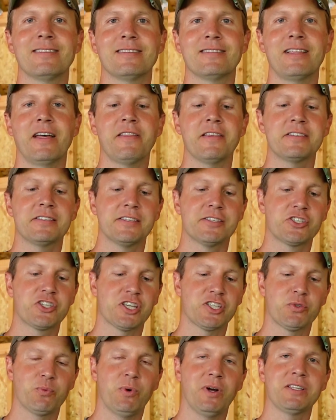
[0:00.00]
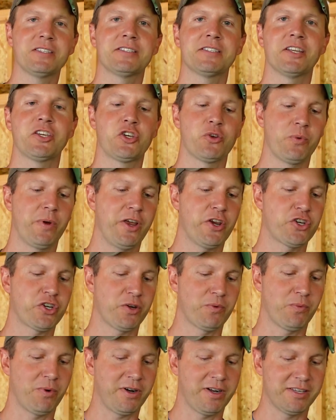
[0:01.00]
Now this is just one
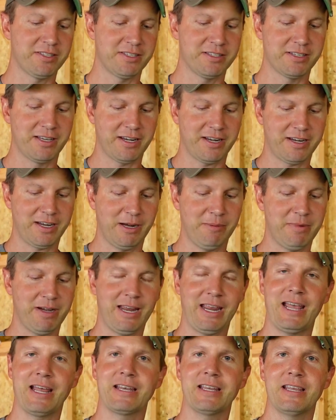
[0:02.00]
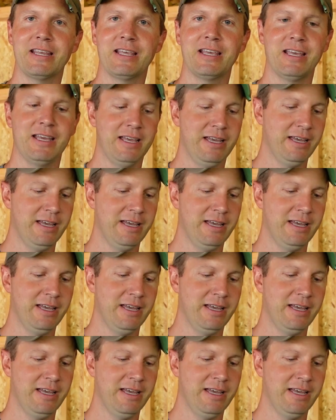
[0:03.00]
situation where this is going to come in handy.